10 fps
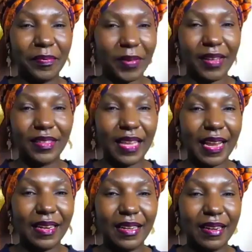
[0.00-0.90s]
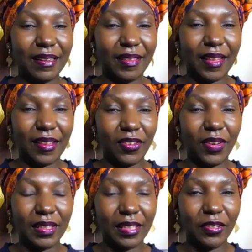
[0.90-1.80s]
excited that you
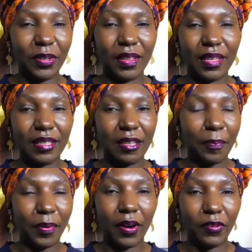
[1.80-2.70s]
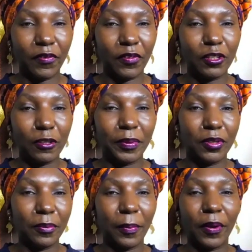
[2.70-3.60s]
guys are doing this. I'm proud of you, super
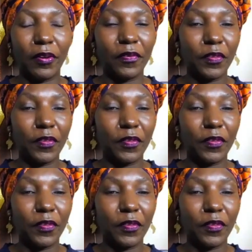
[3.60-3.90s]
duper proud of you.